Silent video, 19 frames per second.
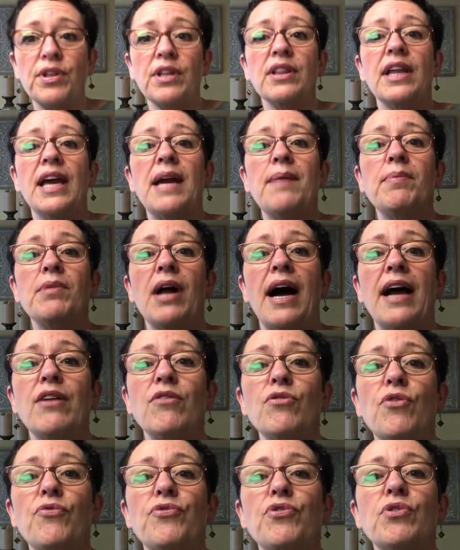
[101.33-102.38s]
The label, I
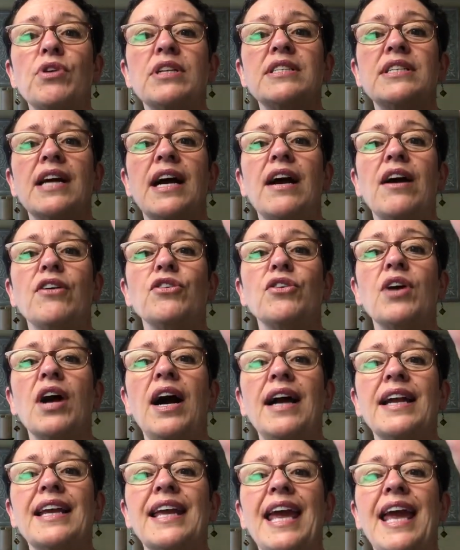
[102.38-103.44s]
don't know if you can tell. You
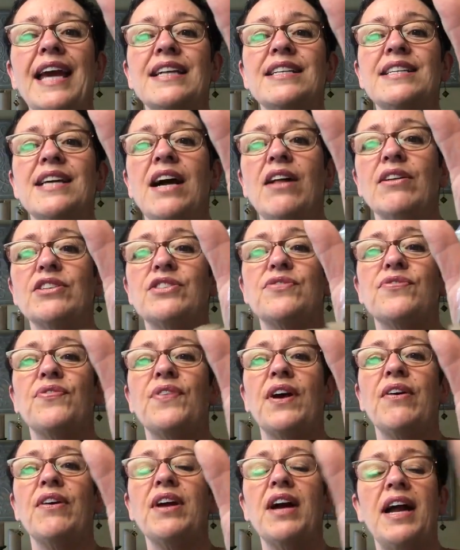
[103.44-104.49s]
kind of can tell. It's
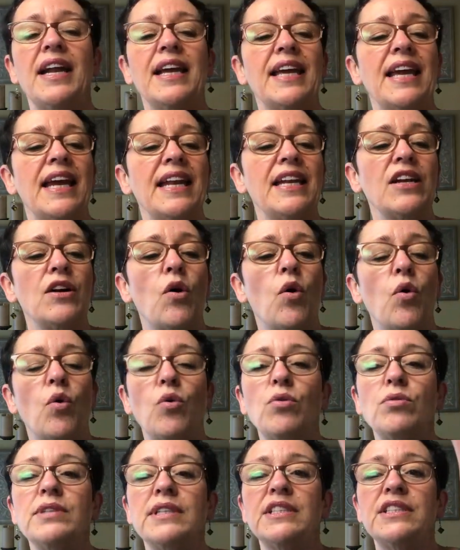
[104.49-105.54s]
very kind of getting
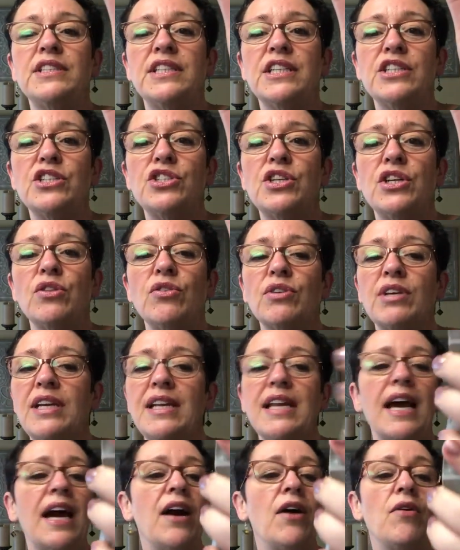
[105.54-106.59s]
old and dingy looking
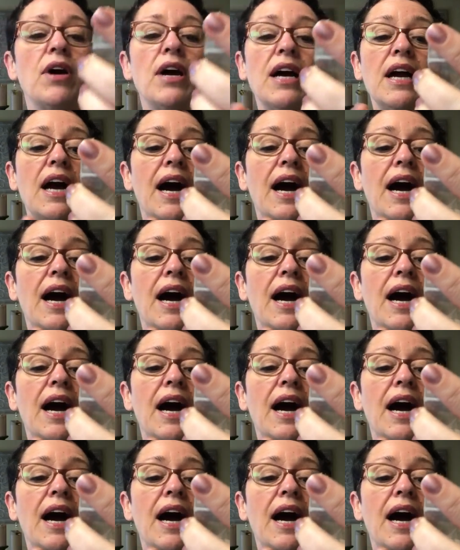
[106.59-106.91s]
now.